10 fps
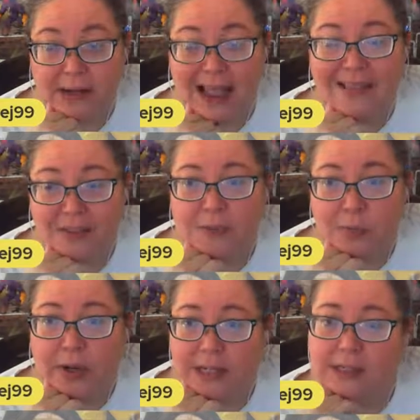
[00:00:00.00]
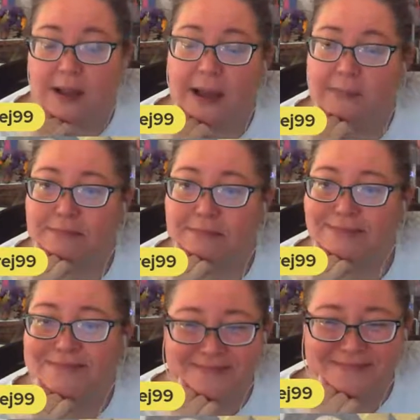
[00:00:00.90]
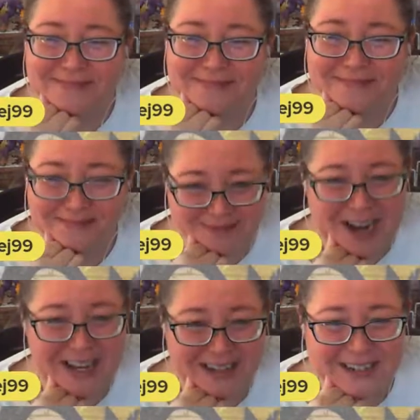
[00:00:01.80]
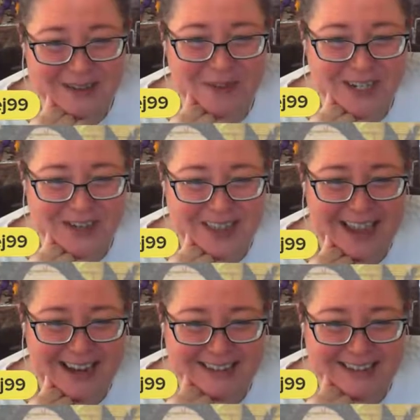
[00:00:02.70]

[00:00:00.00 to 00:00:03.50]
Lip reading: it at this point in time. Right? Didn't we do that?